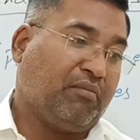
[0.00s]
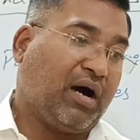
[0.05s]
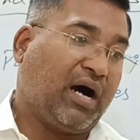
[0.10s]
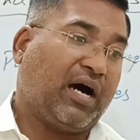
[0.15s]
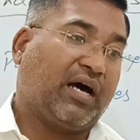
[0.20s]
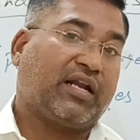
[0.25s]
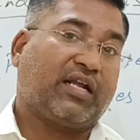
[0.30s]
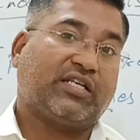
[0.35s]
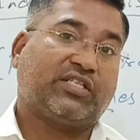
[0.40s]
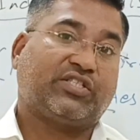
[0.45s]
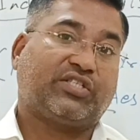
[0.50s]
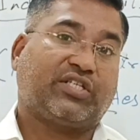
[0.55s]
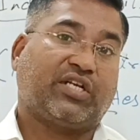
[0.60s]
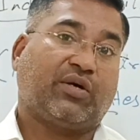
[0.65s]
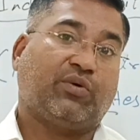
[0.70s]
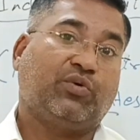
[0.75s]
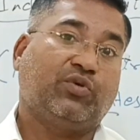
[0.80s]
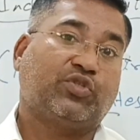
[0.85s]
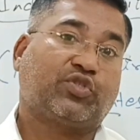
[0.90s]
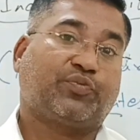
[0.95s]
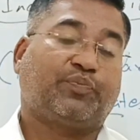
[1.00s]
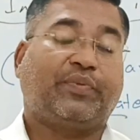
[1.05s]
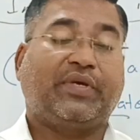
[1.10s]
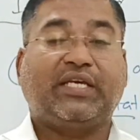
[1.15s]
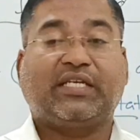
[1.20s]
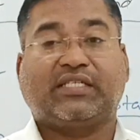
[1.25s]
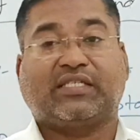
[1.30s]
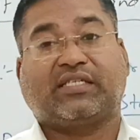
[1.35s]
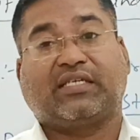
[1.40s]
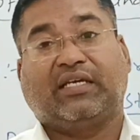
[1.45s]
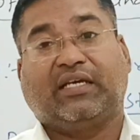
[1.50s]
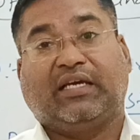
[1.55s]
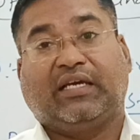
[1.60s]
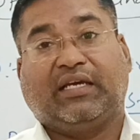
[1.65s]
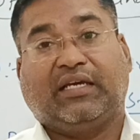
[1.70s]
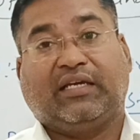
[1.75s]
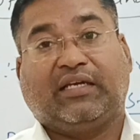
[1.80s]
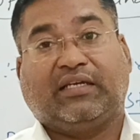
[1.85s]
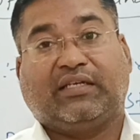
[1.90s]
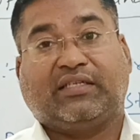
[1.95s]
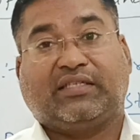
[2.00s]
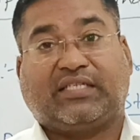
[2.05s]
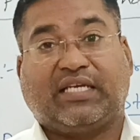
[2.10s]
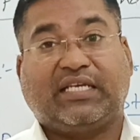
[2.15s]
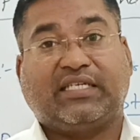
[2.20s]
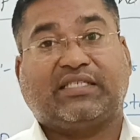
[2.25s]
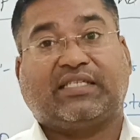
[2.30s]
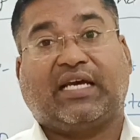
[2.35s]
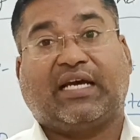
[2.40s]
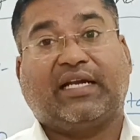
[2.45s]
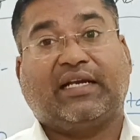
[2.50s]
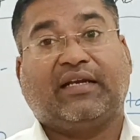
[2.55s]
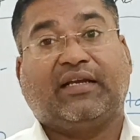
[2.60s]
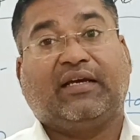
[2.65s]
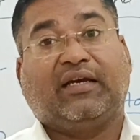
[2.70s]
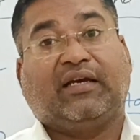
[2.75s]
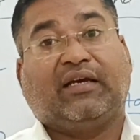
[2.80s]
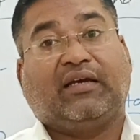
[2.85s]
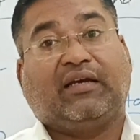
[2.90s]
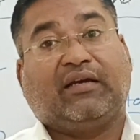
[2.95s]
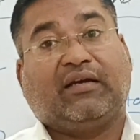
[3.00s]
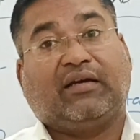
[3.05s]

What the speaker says: Maharashtra who speaks, says that